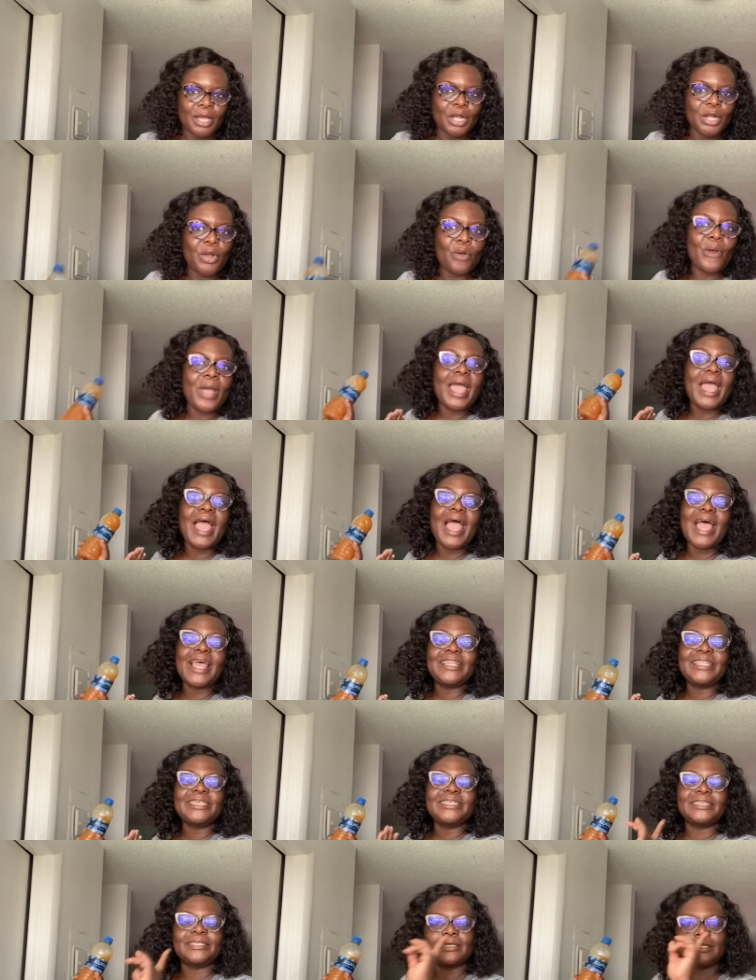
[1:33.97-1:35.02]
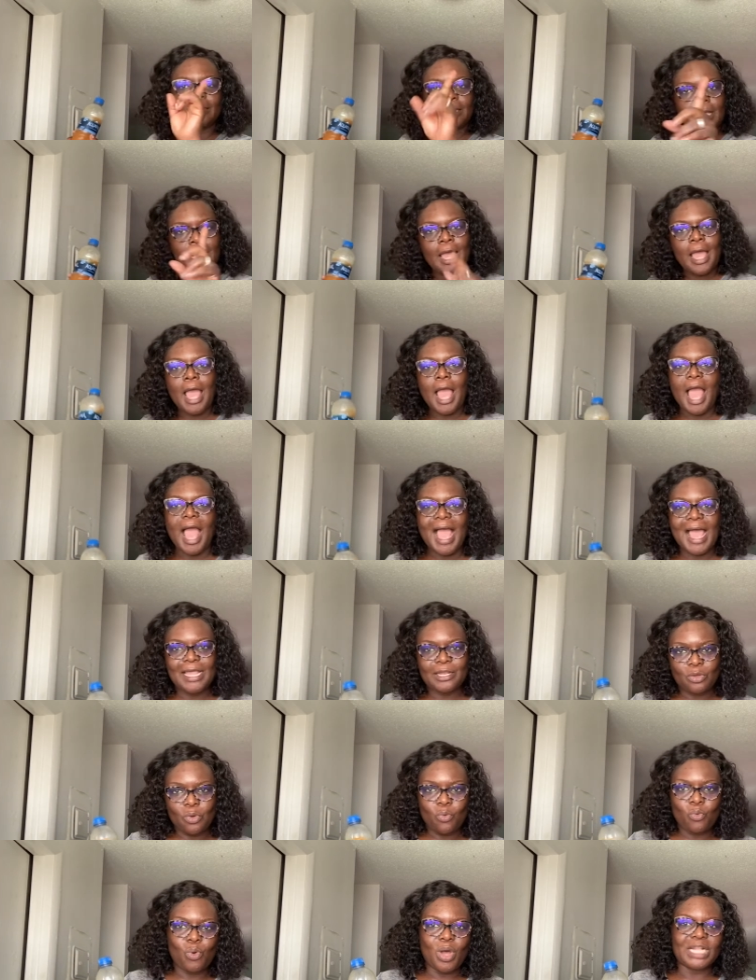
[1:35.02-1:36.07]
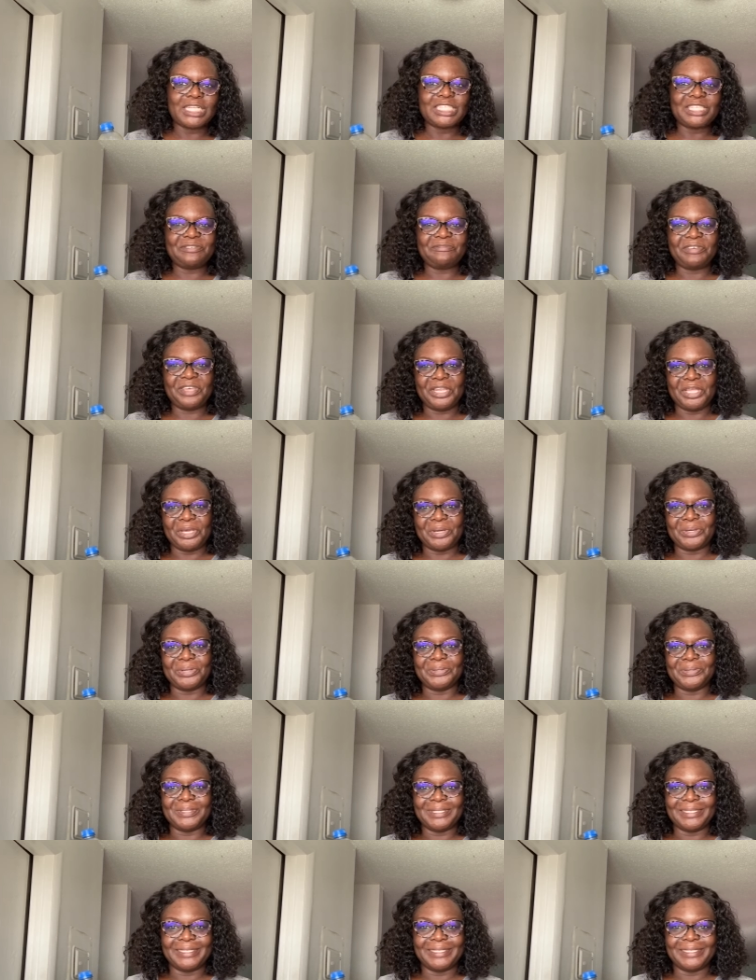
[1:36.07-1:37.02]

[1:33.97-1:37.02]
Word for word: Go ahead and watch the video.